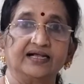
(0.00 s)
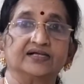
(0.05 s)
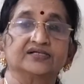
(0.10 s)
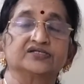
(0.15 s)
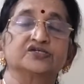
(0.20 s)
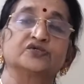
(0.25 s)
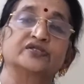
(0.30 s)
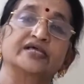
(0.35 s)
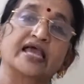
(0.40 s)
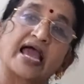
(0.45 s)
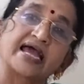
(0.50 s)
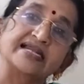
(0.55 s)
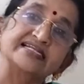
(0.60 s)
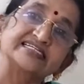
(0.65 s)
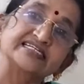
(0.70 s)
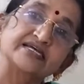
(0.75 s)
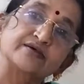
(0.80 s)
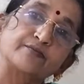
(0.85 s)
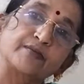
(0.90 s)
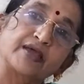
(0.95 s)
So the
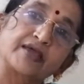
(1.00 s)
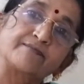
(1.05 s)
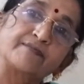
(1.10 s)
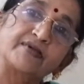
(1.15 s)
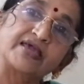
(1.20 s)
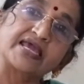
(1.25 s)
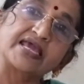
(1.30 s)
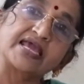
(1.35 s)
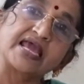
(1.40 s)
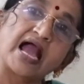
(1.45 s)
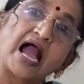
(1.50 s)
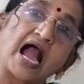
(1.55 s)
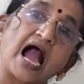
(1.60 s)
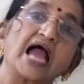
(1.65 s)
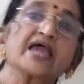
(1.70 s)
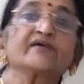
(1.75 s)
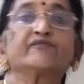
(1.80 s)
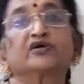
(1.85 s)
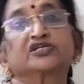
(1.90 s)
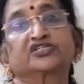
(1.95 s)
answer may be,
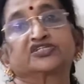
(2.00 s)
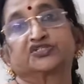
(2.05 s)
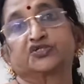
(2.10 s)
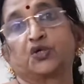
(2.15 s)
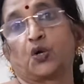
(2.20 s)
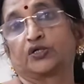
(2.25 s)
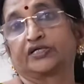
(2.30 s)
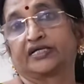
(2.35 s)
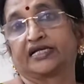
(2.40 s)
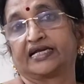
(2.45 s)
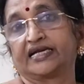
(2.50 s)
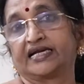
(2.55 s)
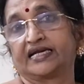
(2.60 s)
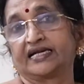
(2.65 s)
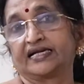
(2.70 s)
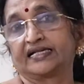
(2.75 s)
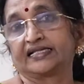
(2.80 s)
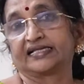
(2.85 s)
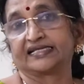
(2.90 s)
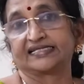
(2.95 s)
I was not
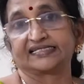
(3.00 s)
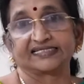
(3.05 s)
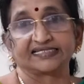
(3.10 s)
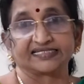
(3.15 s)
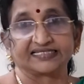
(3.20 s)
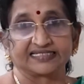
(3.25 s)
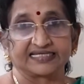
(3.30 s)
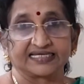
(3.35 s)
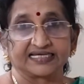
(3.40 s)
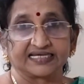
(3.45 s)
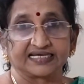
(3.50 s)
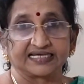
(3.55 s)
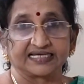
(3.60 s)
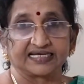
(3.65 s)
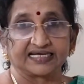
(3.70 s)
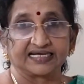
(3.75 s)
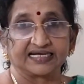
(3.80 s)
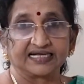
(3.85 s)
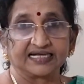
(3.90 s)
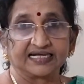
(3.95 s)
in the city.